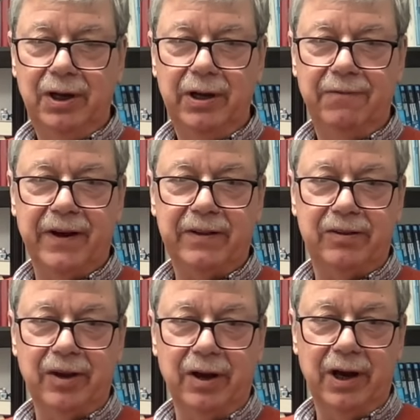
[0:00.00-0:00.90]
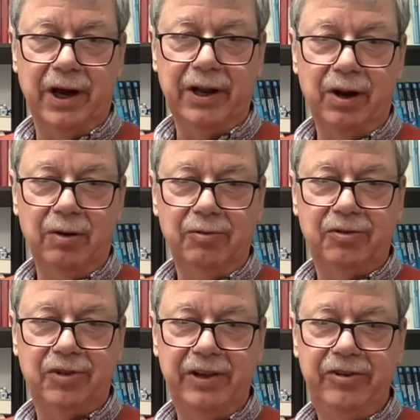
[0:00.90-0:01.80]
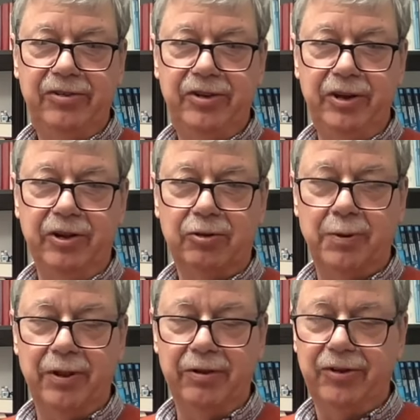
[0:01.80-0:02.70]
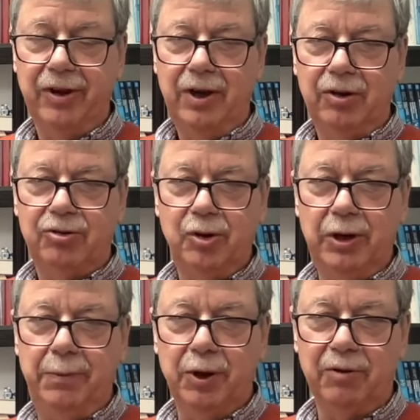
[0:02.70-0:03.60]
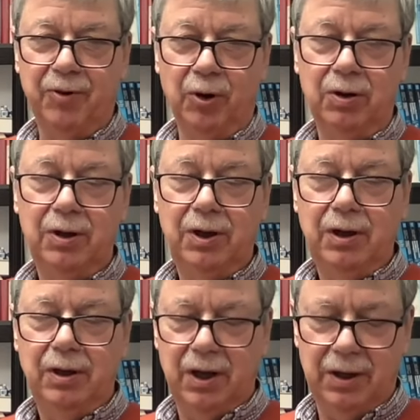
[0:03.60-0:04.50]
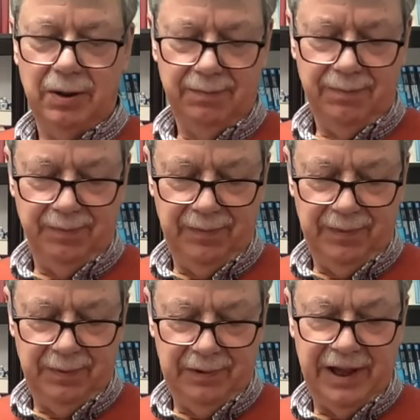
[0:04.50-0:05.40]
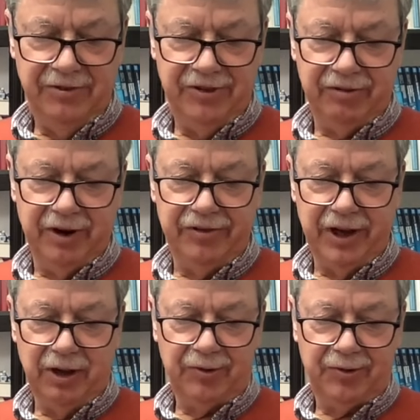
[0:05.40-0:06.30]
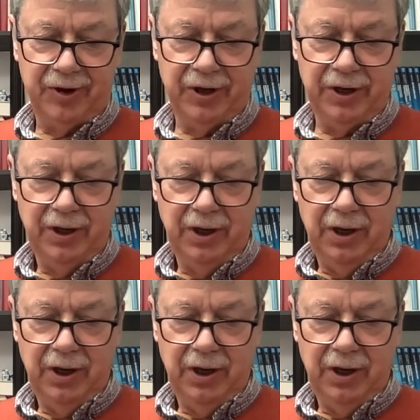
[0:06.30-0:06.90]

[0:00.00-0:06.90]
And in fact, uh, I don't know if Stacy's seen this, but there's truly beautiful uh, lensing results for